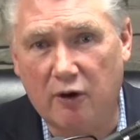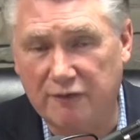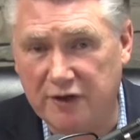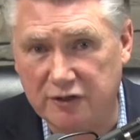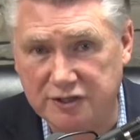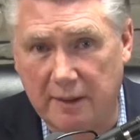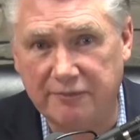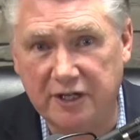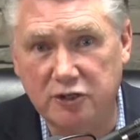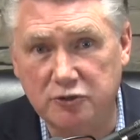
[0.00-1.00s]
if there's
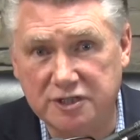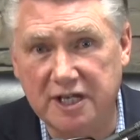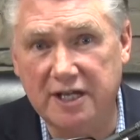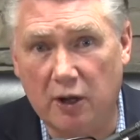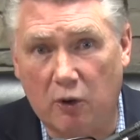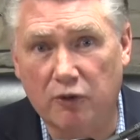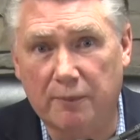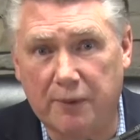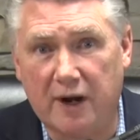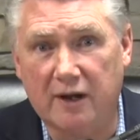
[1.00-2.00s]
something you see on the
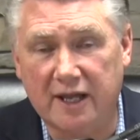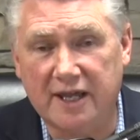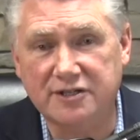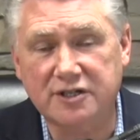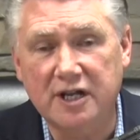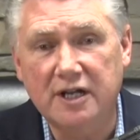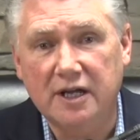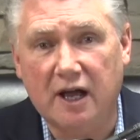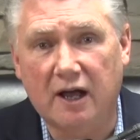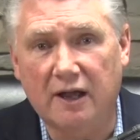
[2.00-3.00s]
prayer list
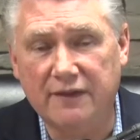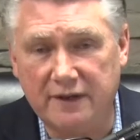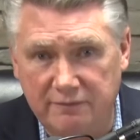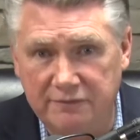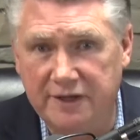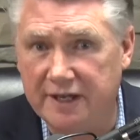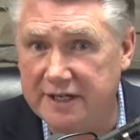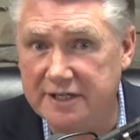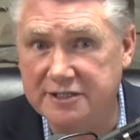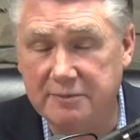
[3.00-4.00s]
that
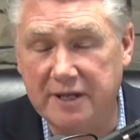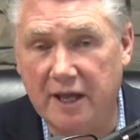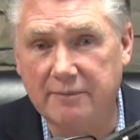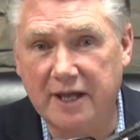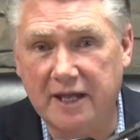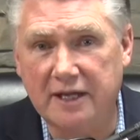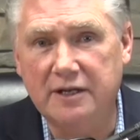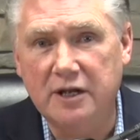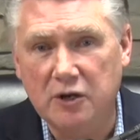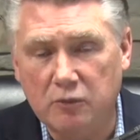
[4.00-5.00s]
needs to be updated,
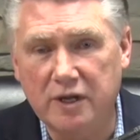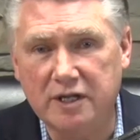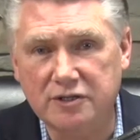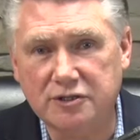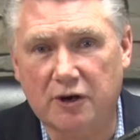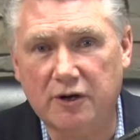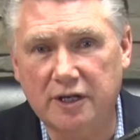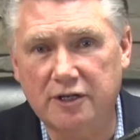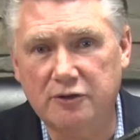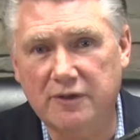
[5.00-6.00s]
we can
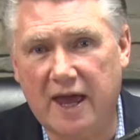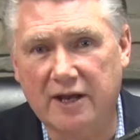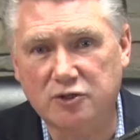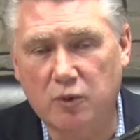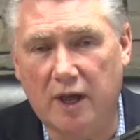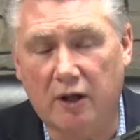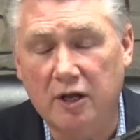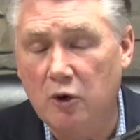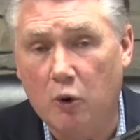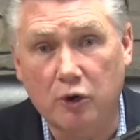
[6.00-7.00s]
certainly do that as well.
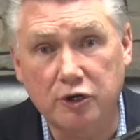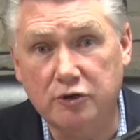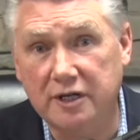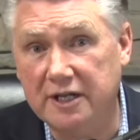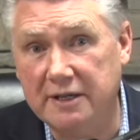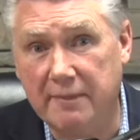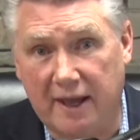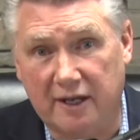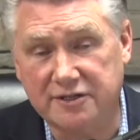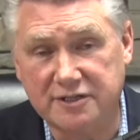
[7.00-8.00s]
Or you can
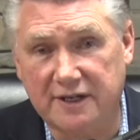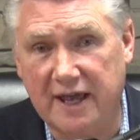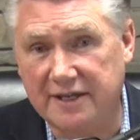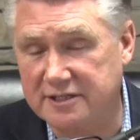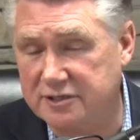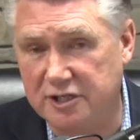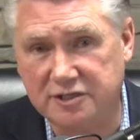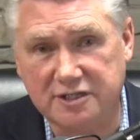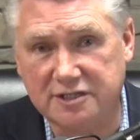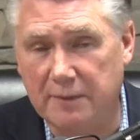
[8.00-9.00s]
email us, and that's just
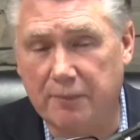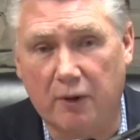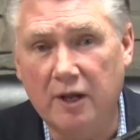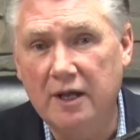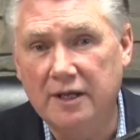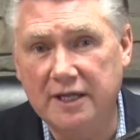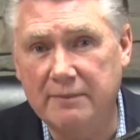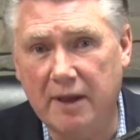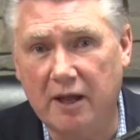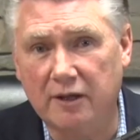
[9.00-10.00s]
as simple.
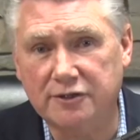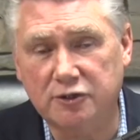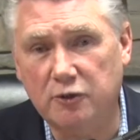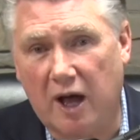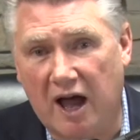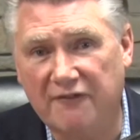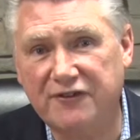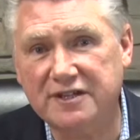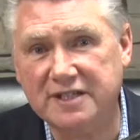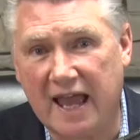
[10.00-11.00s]
Email to
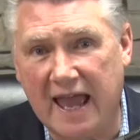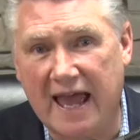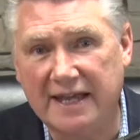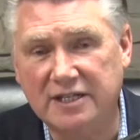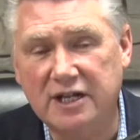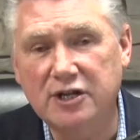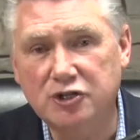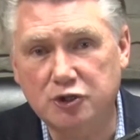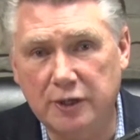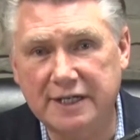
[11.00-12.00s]

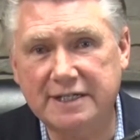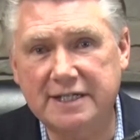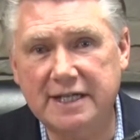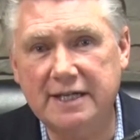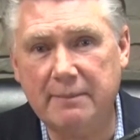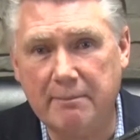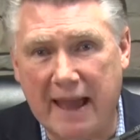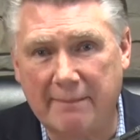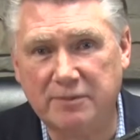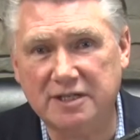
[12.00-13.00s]

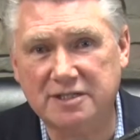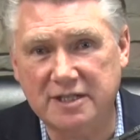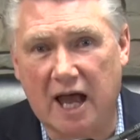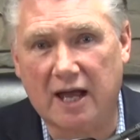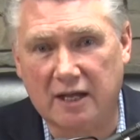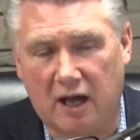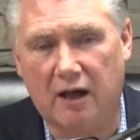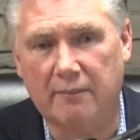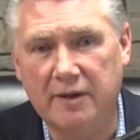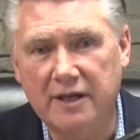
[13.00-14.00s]

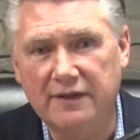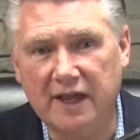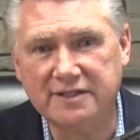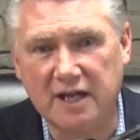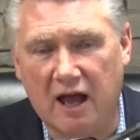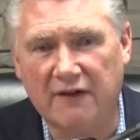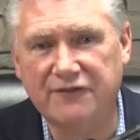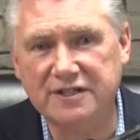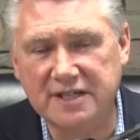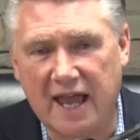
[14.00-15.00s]
office@trinitybaptist.com. That's
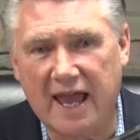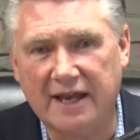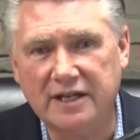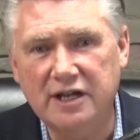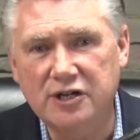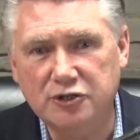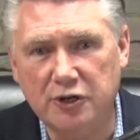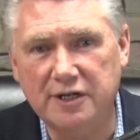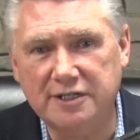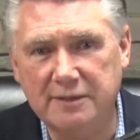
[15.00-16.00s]

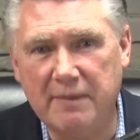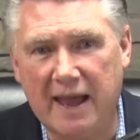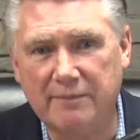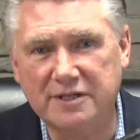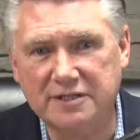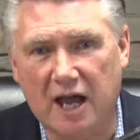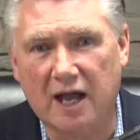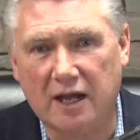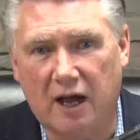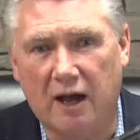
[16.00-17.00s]

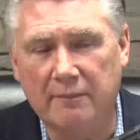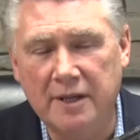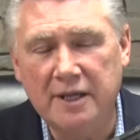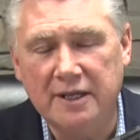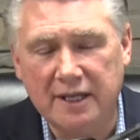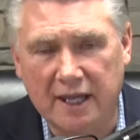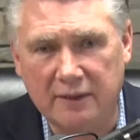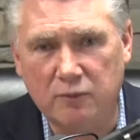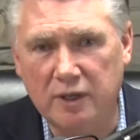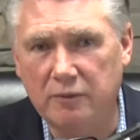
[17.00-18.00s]
office@trinitybaptist.com.
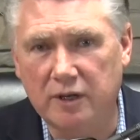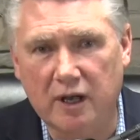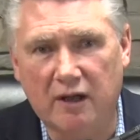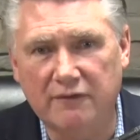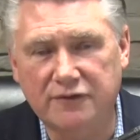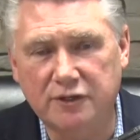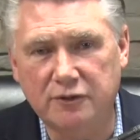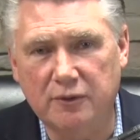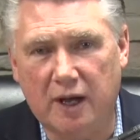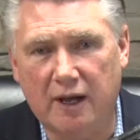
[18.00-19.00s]
And we would love
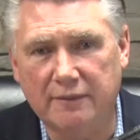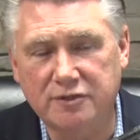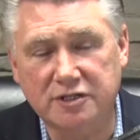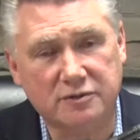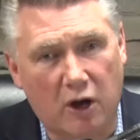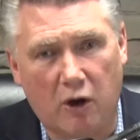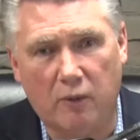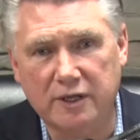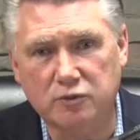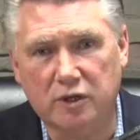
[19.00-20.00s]
to just
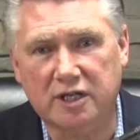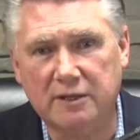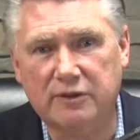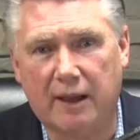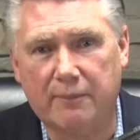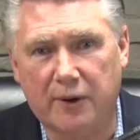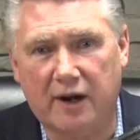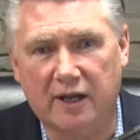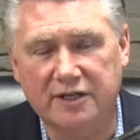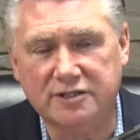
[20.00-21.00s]
always want to keep that
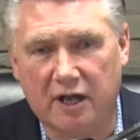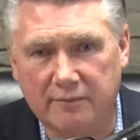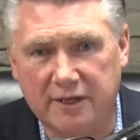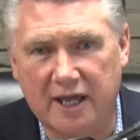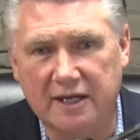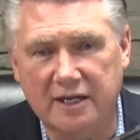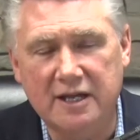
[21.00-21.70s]
prayer list updated,